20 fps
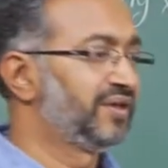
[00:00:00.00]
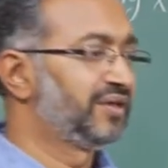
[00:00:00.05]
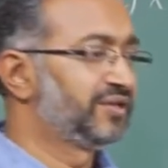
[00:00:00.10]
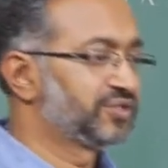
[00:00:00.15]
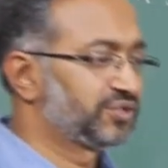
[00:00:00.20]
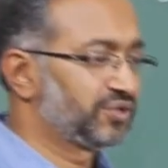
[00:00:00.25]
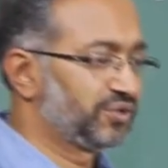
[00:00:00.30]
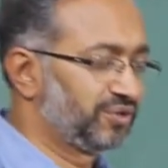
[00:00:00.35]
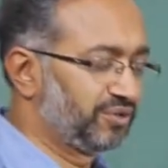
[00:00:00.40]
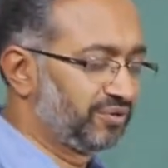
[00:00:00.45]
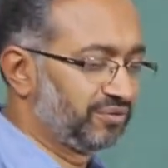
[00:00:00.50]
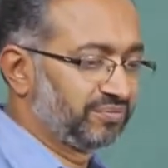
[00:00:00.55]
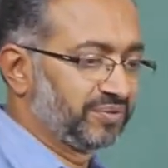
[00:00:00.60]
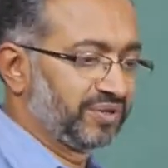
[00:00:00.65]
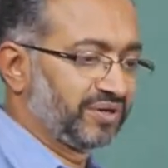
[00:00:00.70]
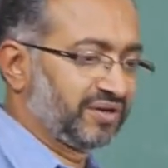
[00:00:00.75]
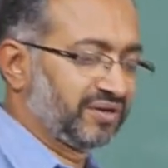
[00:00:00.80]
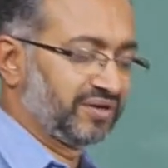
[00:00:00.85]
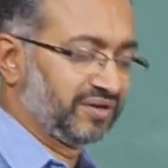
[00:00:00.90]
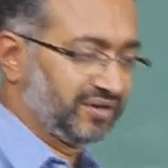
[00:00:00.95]
So
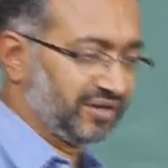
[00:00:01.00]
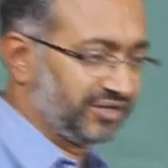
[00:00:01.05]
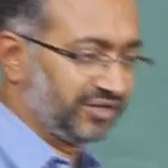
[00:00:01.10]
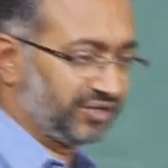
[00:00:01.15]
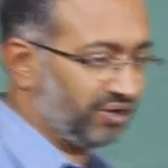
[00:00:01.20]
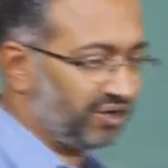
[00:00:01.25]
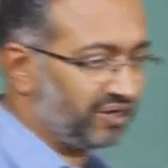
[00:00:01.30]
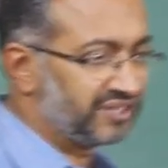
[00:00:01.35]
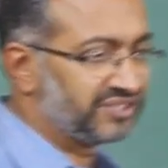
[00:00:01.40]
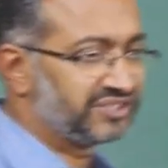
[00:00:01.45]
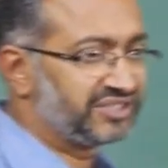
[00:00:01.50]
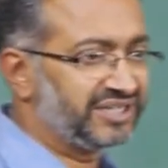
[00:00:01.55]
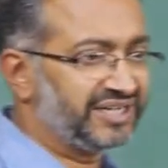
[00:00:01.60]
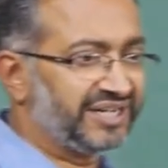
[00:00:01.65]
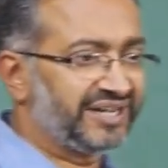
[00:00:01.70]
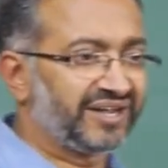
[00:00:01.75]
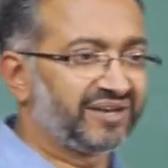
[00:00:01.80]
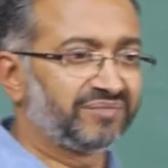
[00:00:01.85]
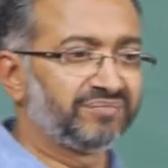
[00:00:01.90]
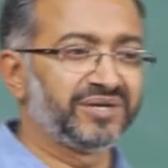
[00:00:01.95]
rheology
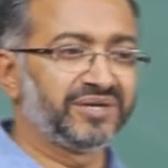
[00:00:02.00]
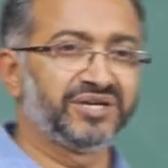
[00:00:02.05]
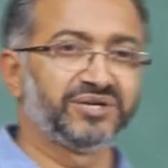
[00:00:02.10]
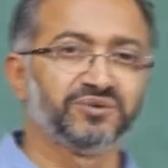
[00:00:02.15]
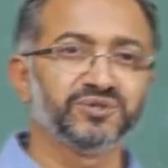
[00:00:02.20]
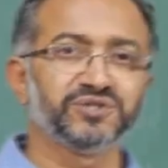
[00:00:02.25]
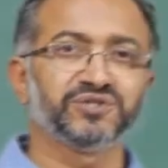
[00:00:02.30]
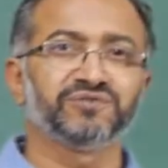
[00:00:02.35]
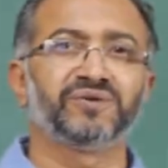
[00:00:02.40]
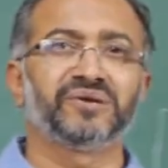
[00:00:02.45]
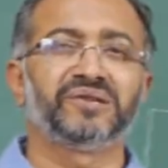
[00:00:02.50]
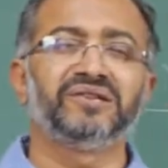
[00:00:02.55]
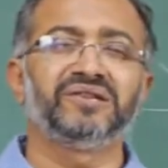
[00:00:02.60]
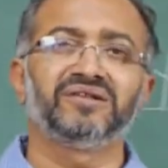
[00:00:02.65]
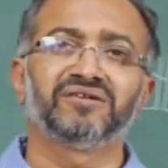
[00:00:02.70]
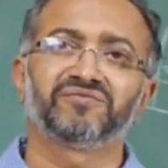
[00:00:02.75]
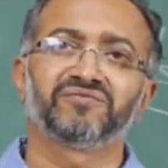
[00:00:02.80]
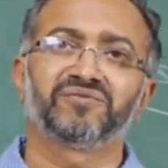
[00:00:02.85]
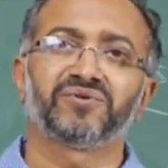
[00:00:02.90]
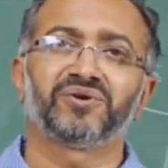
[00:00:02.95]
can be useful
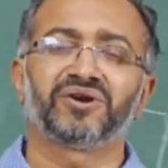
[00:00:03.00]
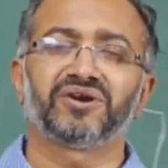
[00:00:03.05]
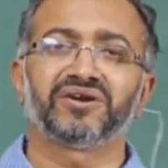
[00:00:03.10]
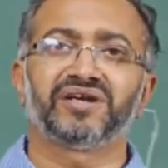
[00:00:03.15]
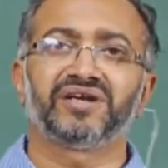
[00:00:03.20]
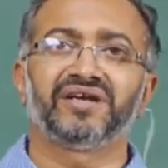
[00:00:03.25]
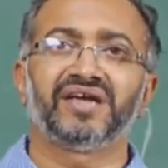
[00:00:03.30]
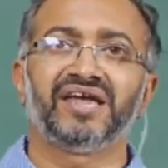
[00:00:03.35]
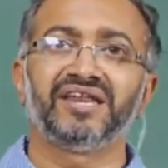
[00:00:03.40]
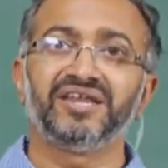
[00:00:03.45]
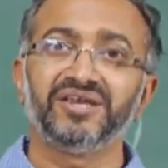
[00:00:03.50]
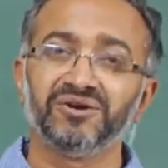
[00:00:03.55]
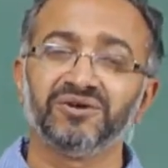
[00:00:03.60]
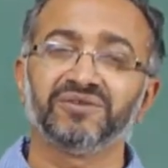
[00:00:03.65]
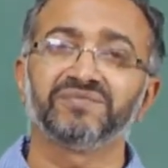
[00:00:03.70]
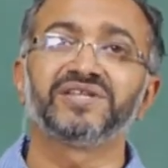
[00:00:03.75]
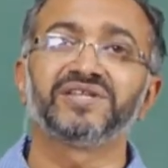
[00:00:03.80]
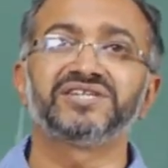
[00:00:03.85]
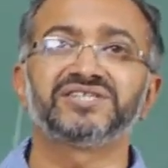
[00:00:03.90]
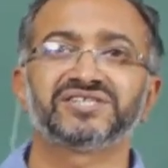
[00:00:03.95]
for any
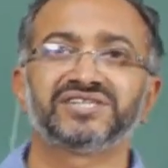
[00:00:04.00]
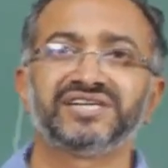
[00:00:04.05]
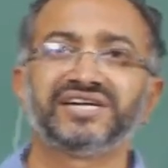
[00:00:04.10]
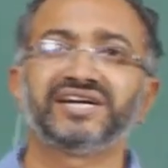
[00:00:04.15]
of these three